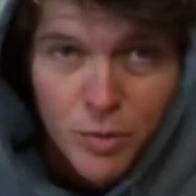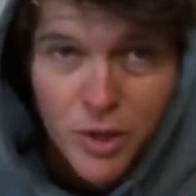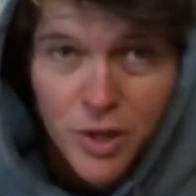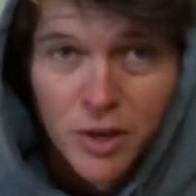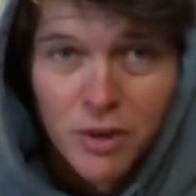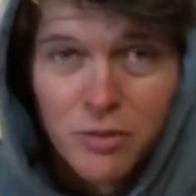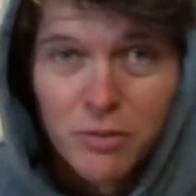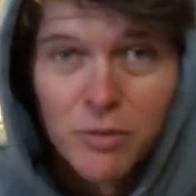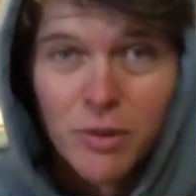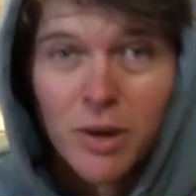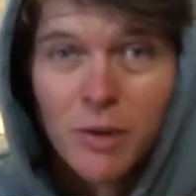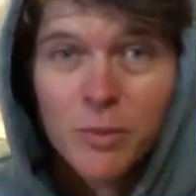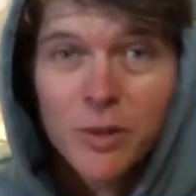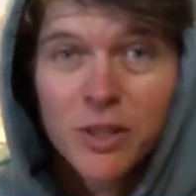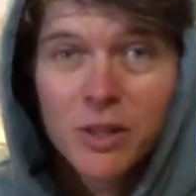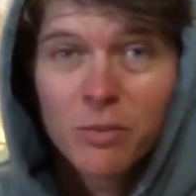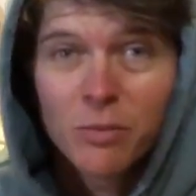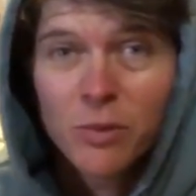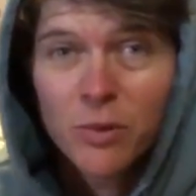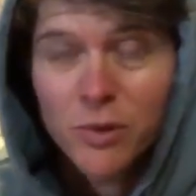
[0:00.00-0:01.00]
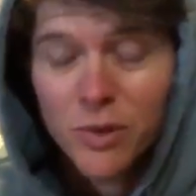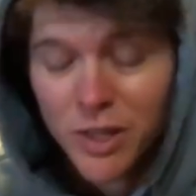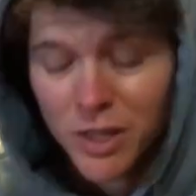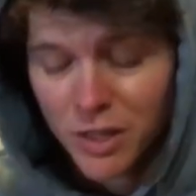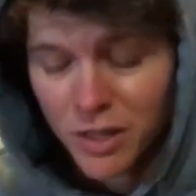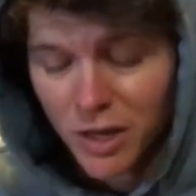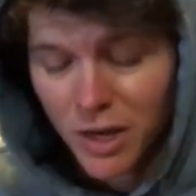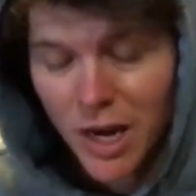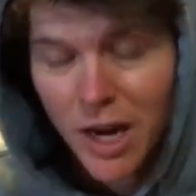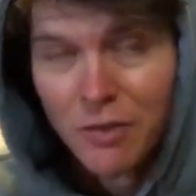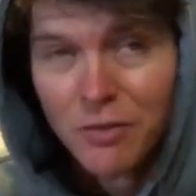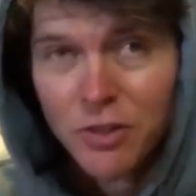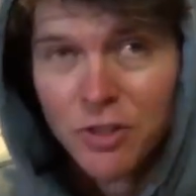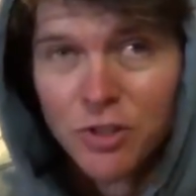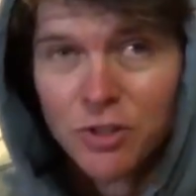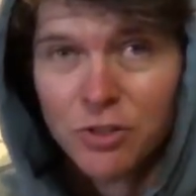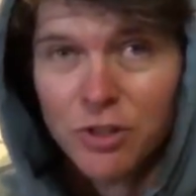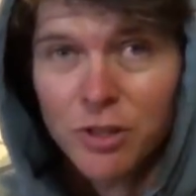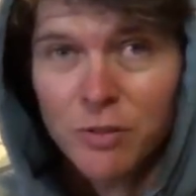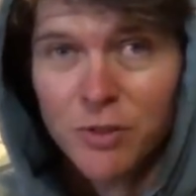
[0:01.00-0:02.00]
Bit of rum in the morning. I haven't
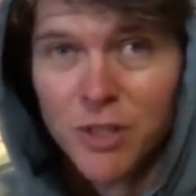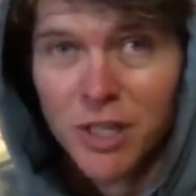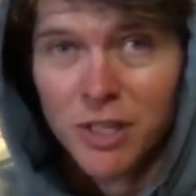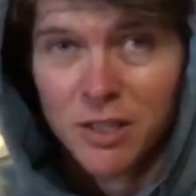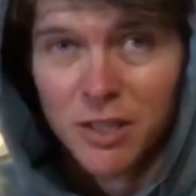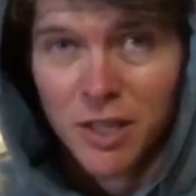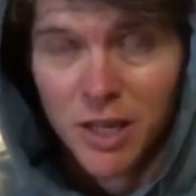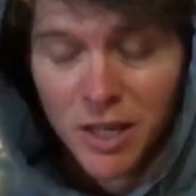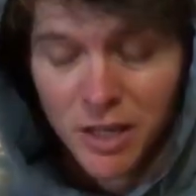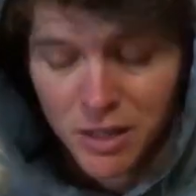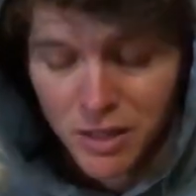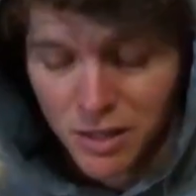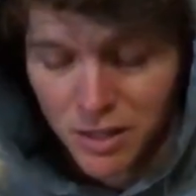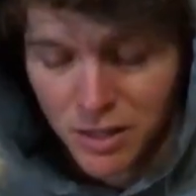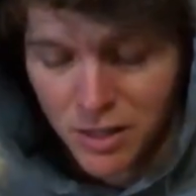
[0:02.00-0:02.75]
streamed yet today.